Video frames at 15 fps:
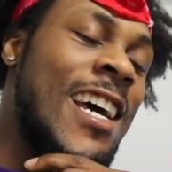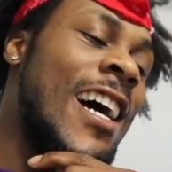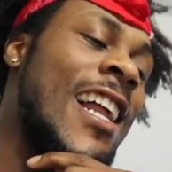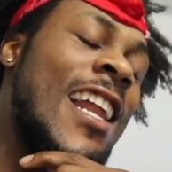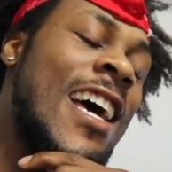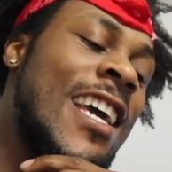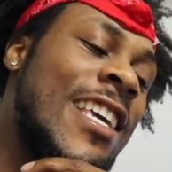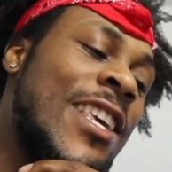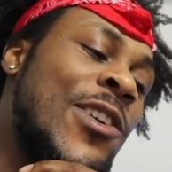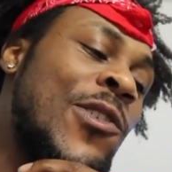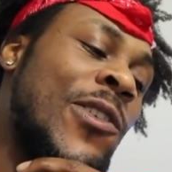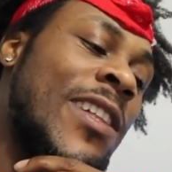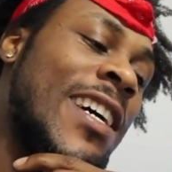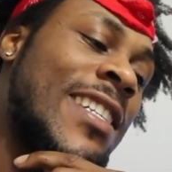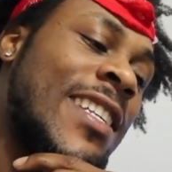I like
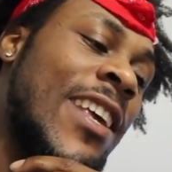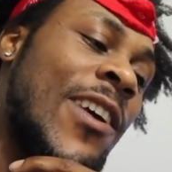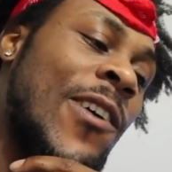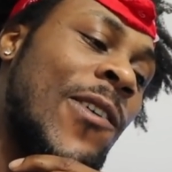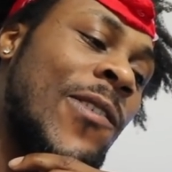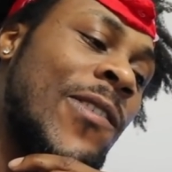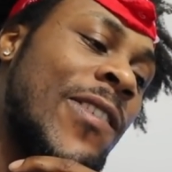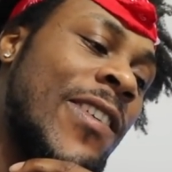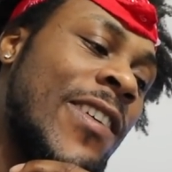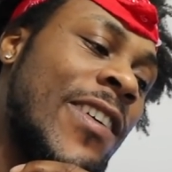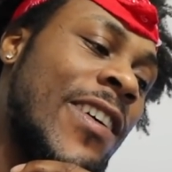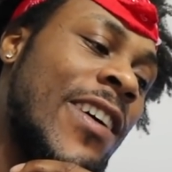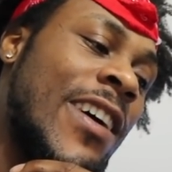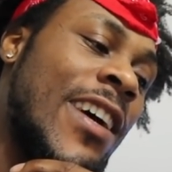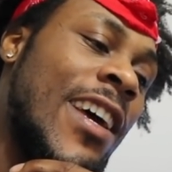youth I say yo,
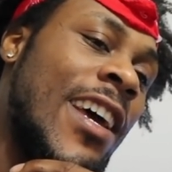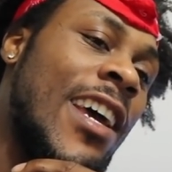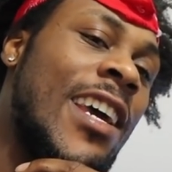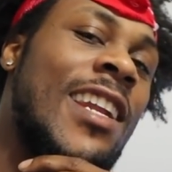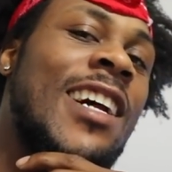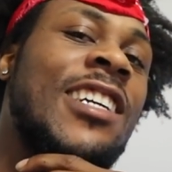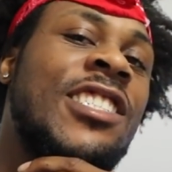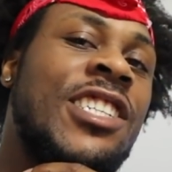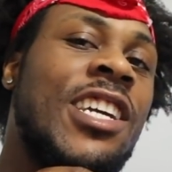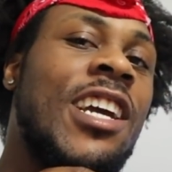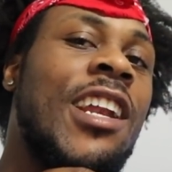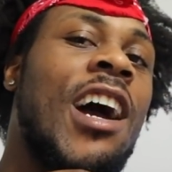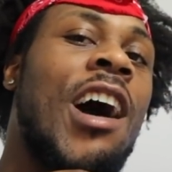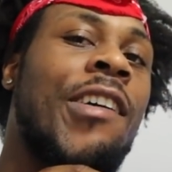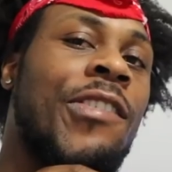in a jail
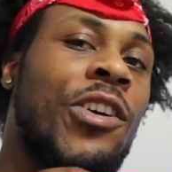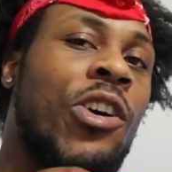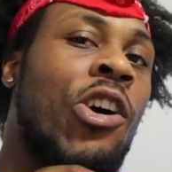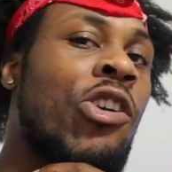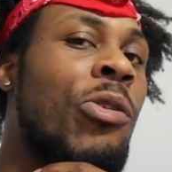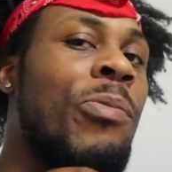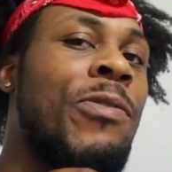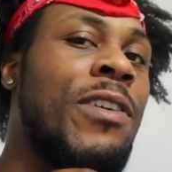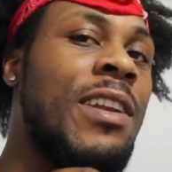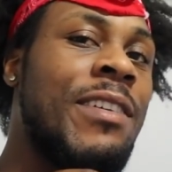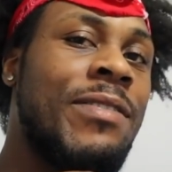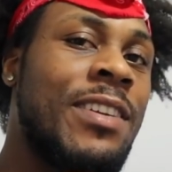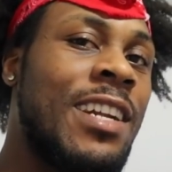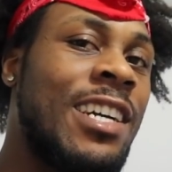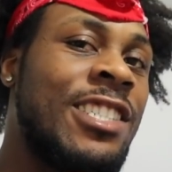you have to corrupt to
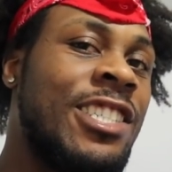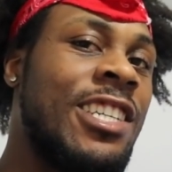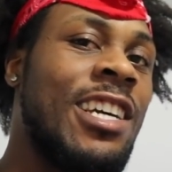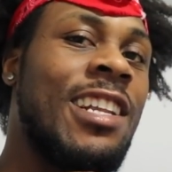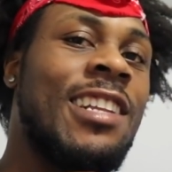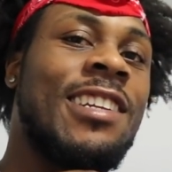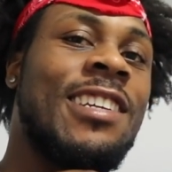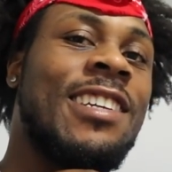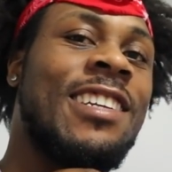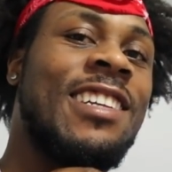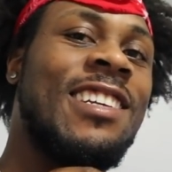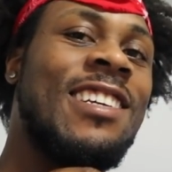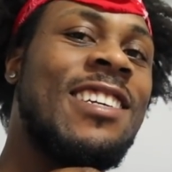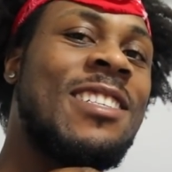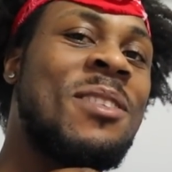live in a jail.
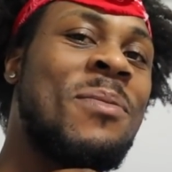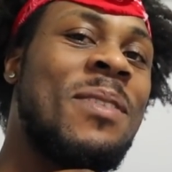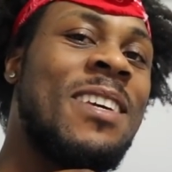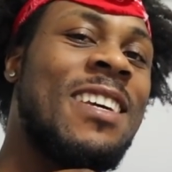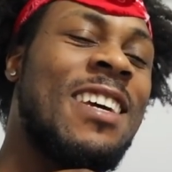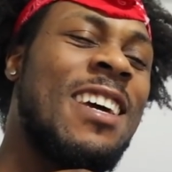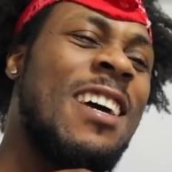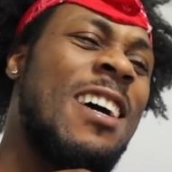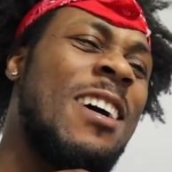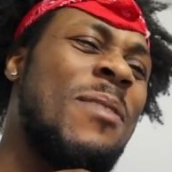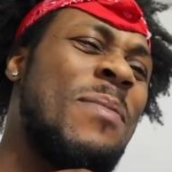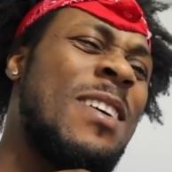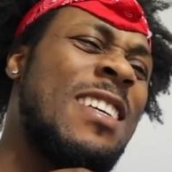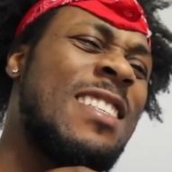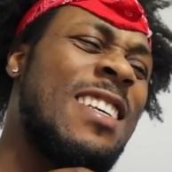You see me? I
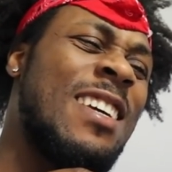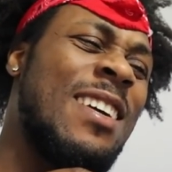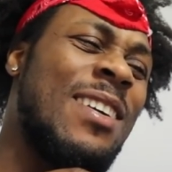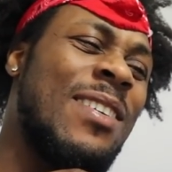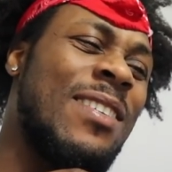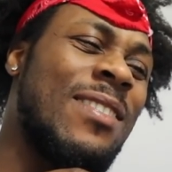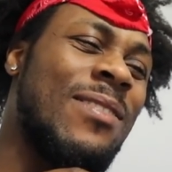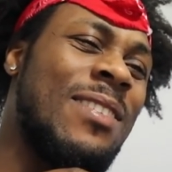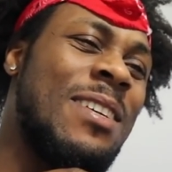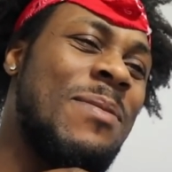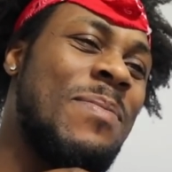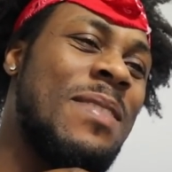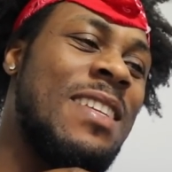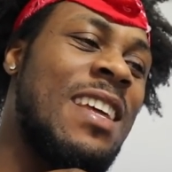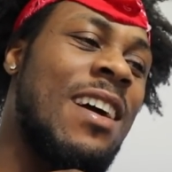mean I say, what do you
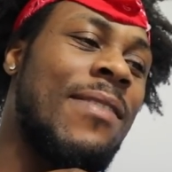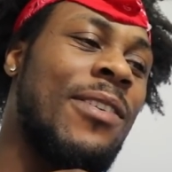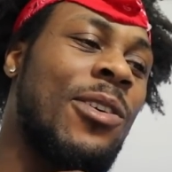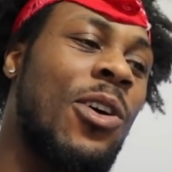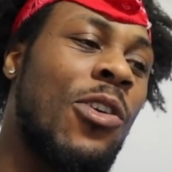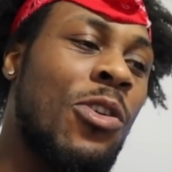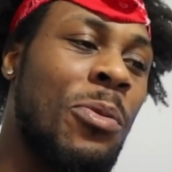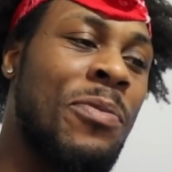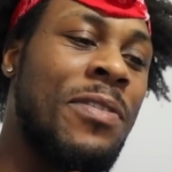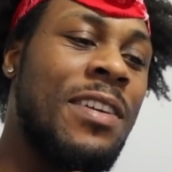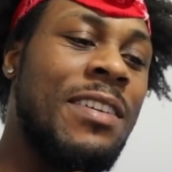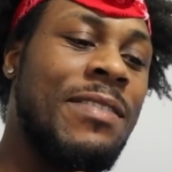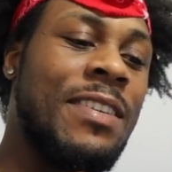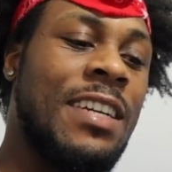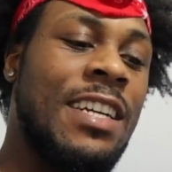mean you have to corrupt to
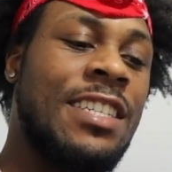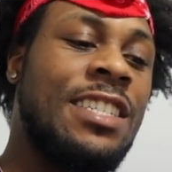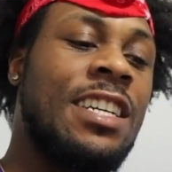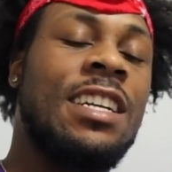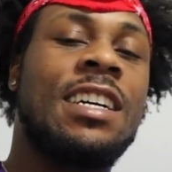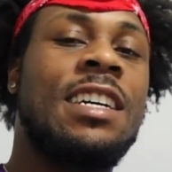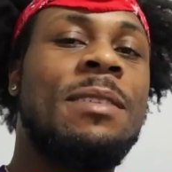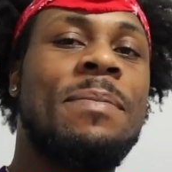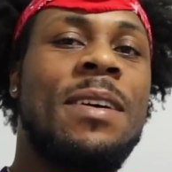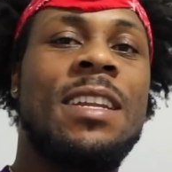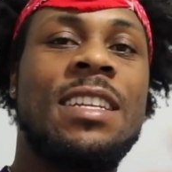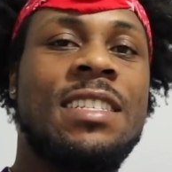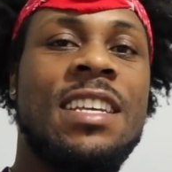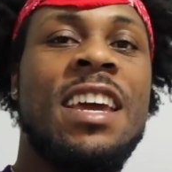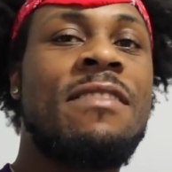live in a jail? Because man
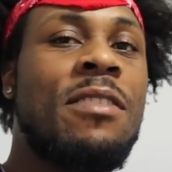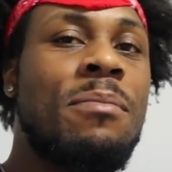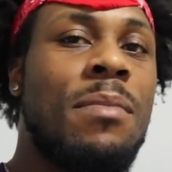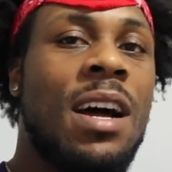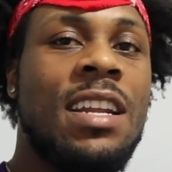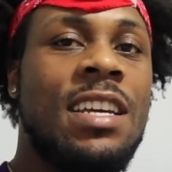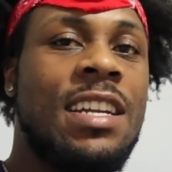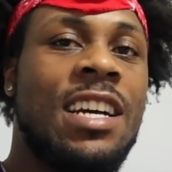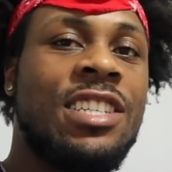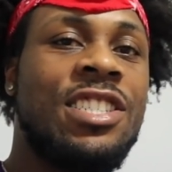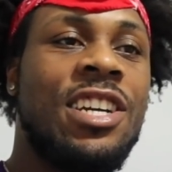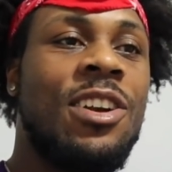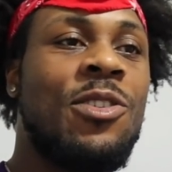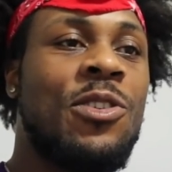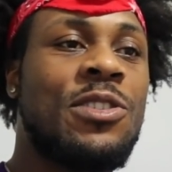I say everybody in a
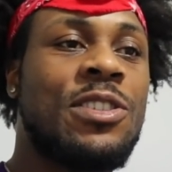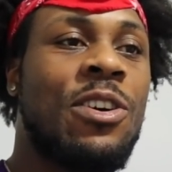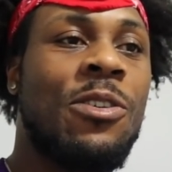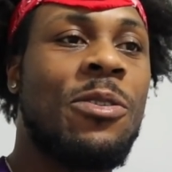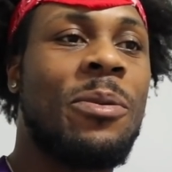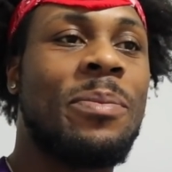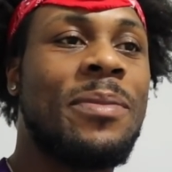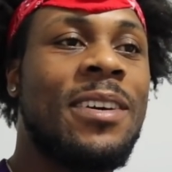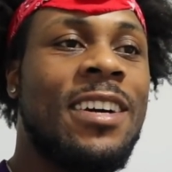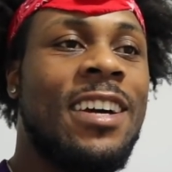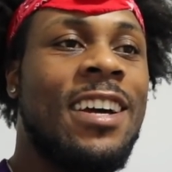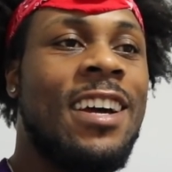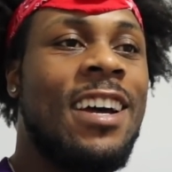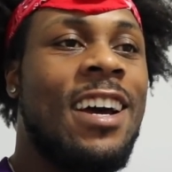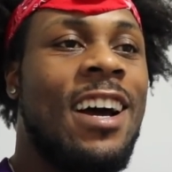jail is corrupt.
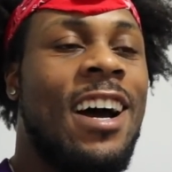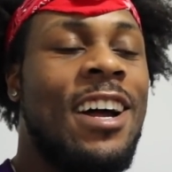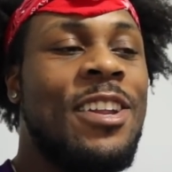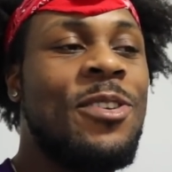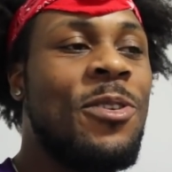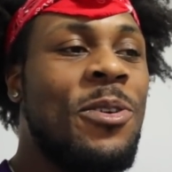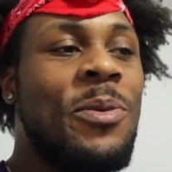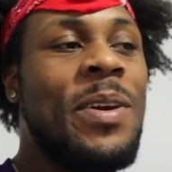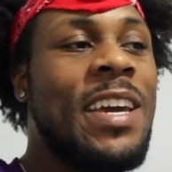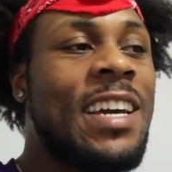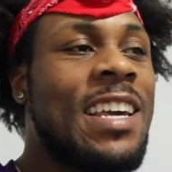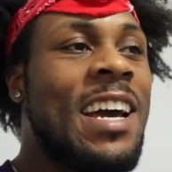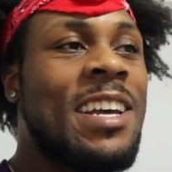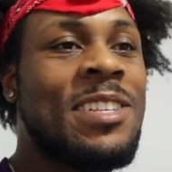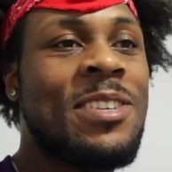And the only way you
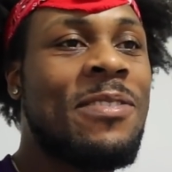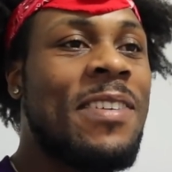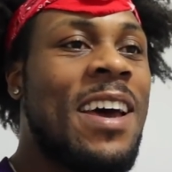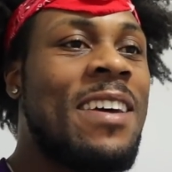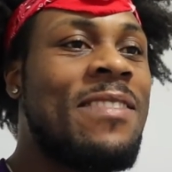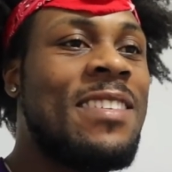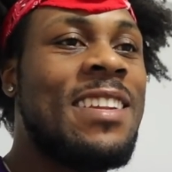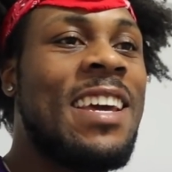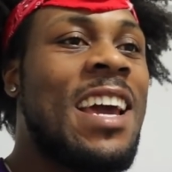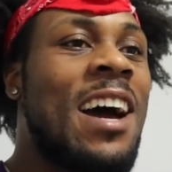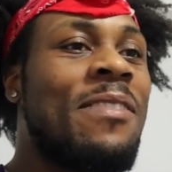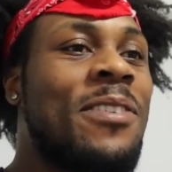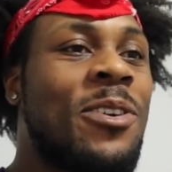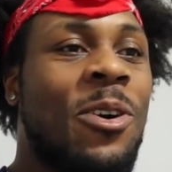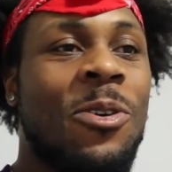can survive in there you
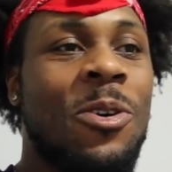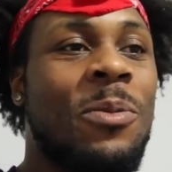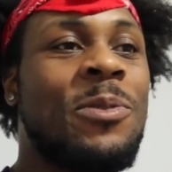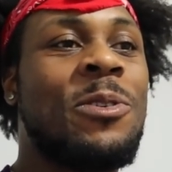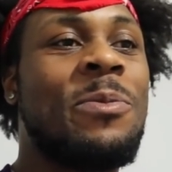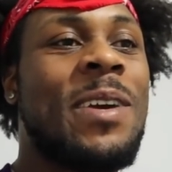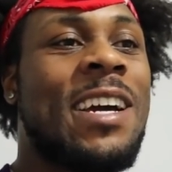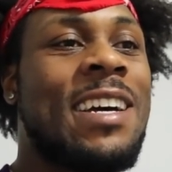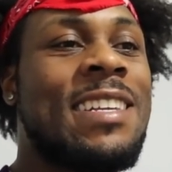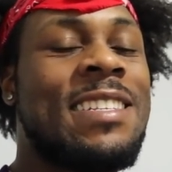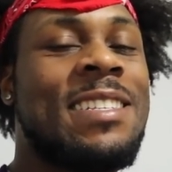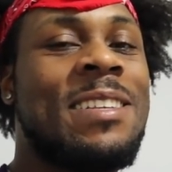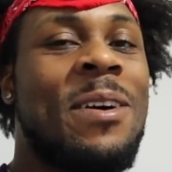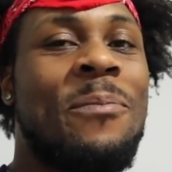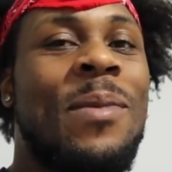have to corrupt too
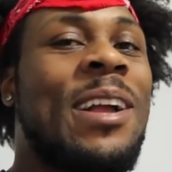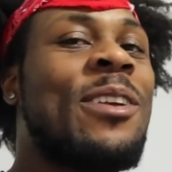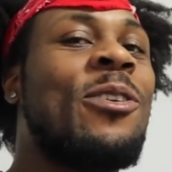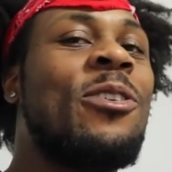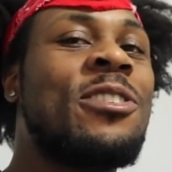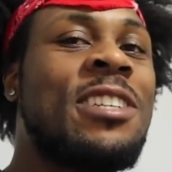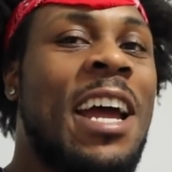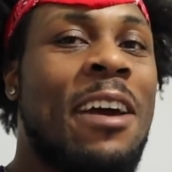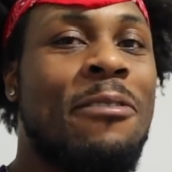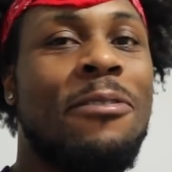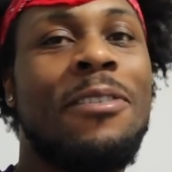because man go try to